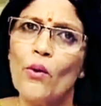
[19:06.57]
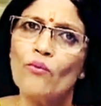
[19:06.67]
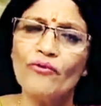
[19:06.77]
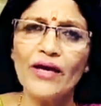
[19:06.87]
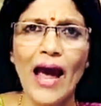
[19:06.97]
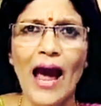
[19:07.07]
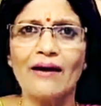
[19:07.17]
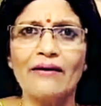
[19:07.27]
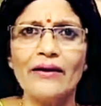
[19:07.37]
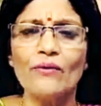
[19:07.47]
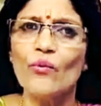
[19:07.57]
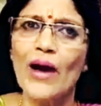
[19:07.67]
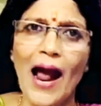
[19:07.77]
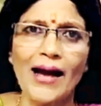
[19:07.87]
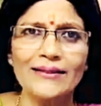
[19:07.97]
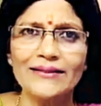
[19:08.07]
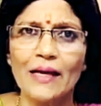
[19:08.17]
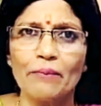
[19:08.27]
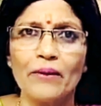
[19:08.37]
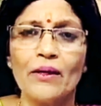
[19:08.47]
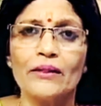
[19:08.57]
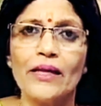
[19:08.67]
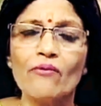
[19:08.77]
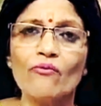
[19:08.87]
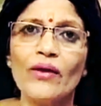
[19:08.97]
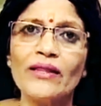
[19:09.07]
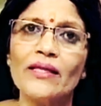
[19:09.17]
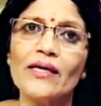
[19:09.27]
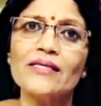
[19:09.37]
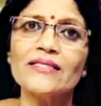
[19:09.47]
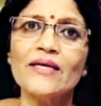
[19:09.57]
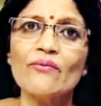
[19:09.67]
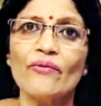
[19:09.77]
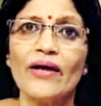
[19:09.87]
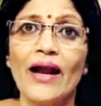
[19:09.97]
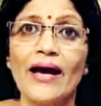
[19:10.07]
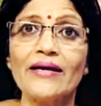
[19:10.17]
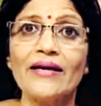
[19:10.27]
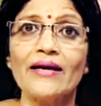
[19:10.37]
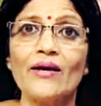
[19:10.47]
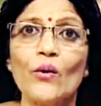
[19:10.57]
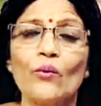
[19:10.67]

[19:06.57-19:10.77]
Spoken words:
We agree, we accept that when there is the variety,